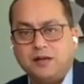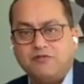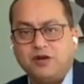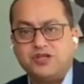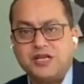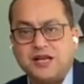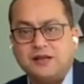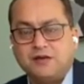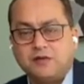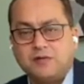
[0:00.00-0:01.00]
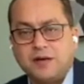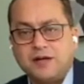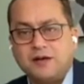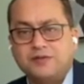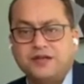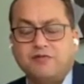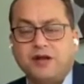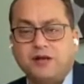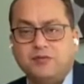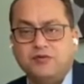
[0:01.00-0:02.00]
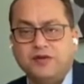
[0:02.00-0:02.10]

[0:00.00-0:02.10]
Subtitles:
If you are selling your current house, and where are you